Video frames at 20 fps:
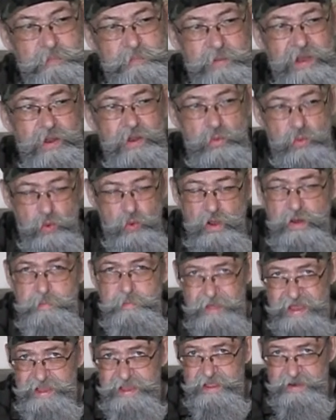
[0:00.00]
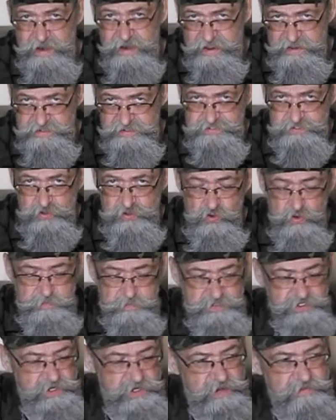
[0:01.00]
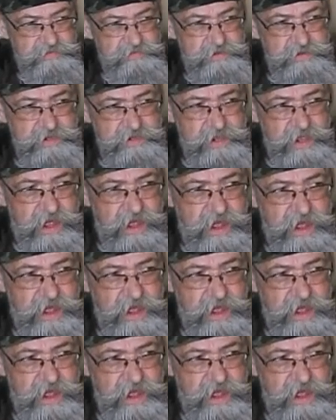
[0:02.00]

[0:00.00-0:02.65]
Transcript: but it would make a nice scoop shovel.